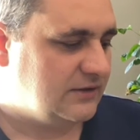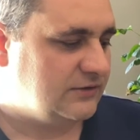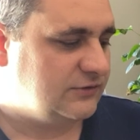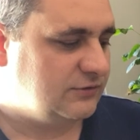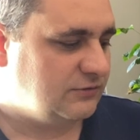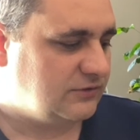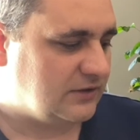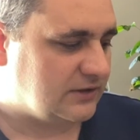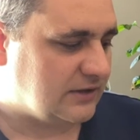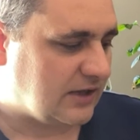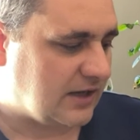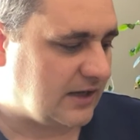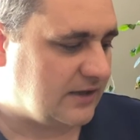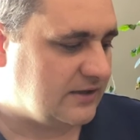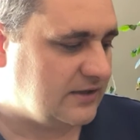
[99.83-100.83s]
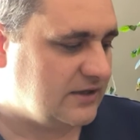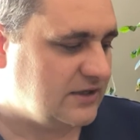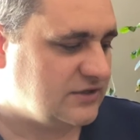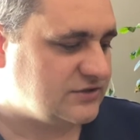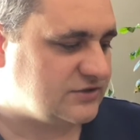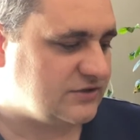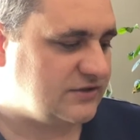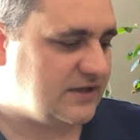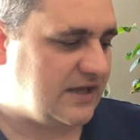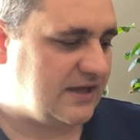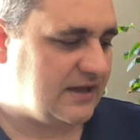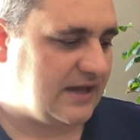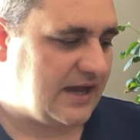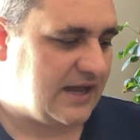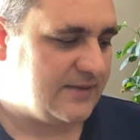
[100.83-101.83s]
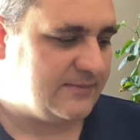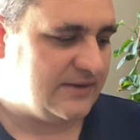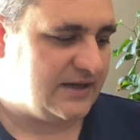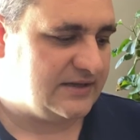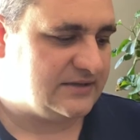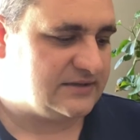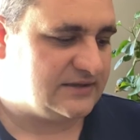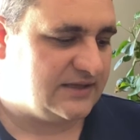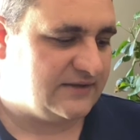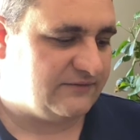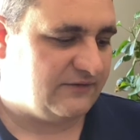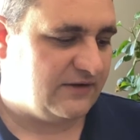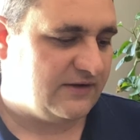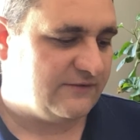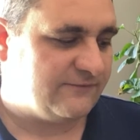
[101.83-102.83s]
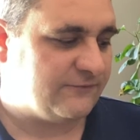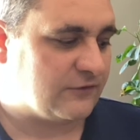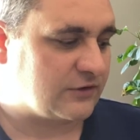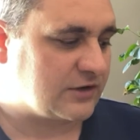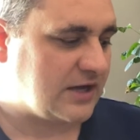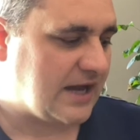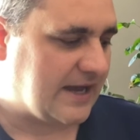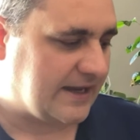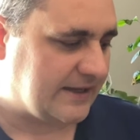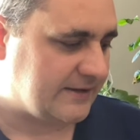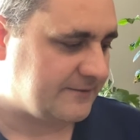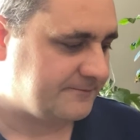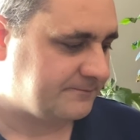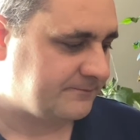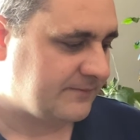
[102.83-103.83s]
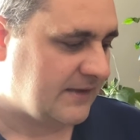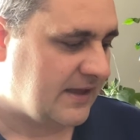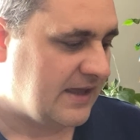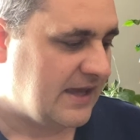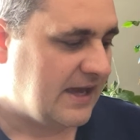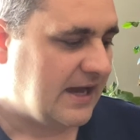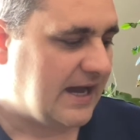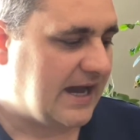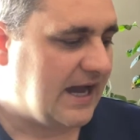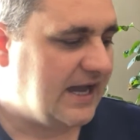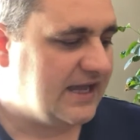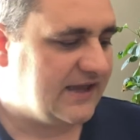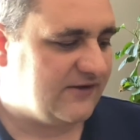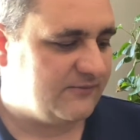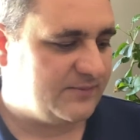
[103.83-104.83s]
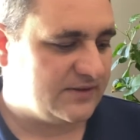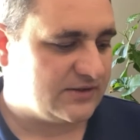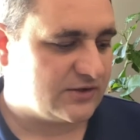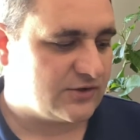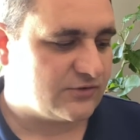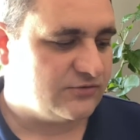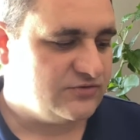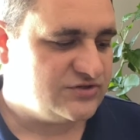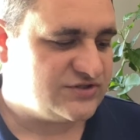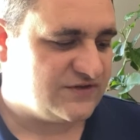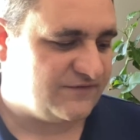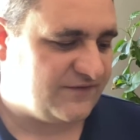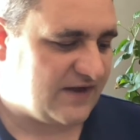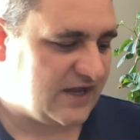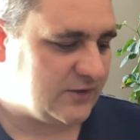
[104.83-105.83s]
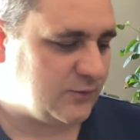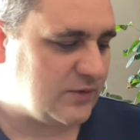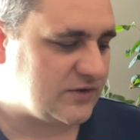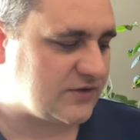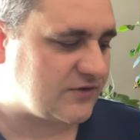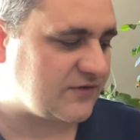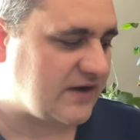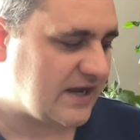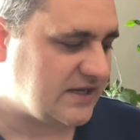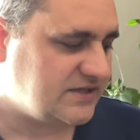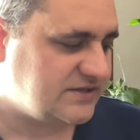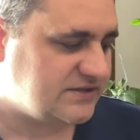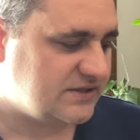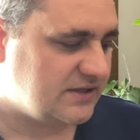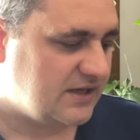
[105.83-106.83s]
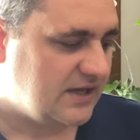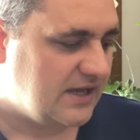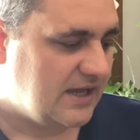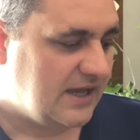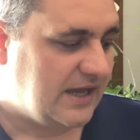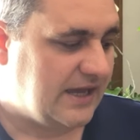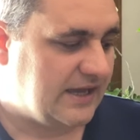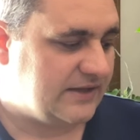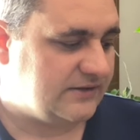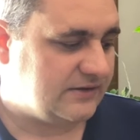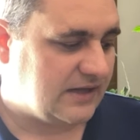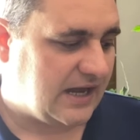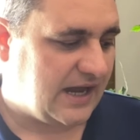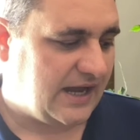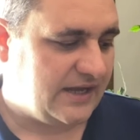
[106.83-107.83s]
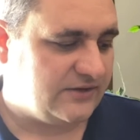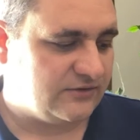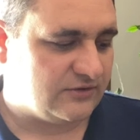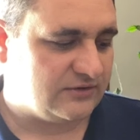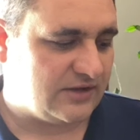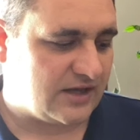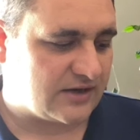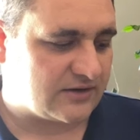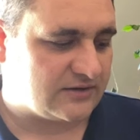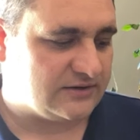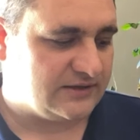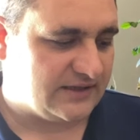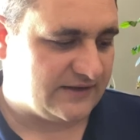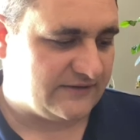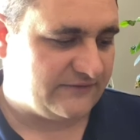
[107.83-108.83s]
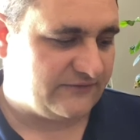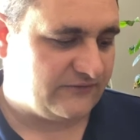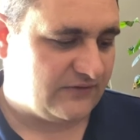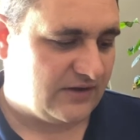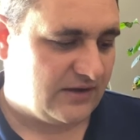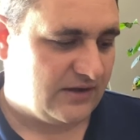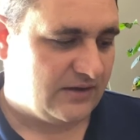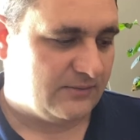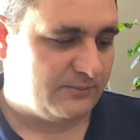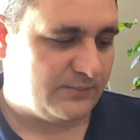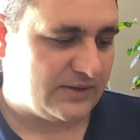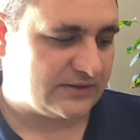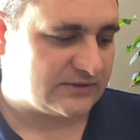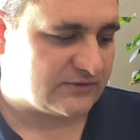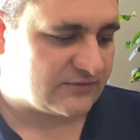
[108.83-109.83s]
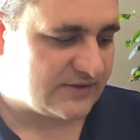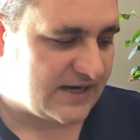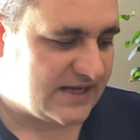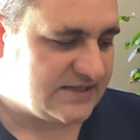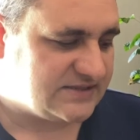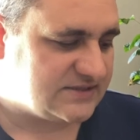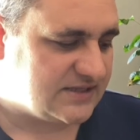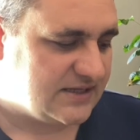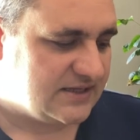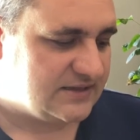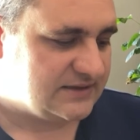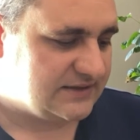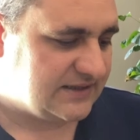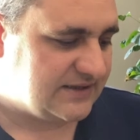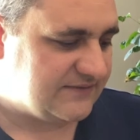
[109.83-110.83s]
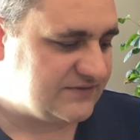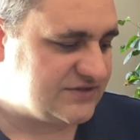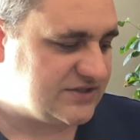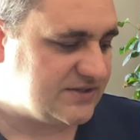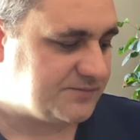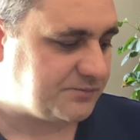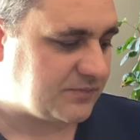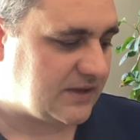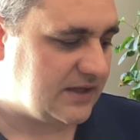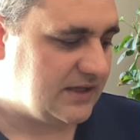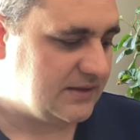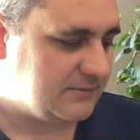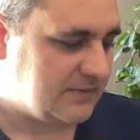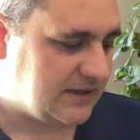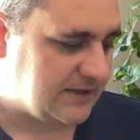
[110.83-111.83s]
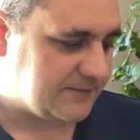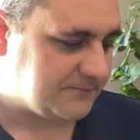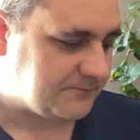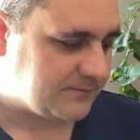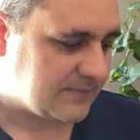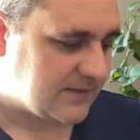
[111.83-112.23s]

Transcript: to the law so that I might live for God. I have been crucified with Christ, and I no longer live, but Christ lives in me.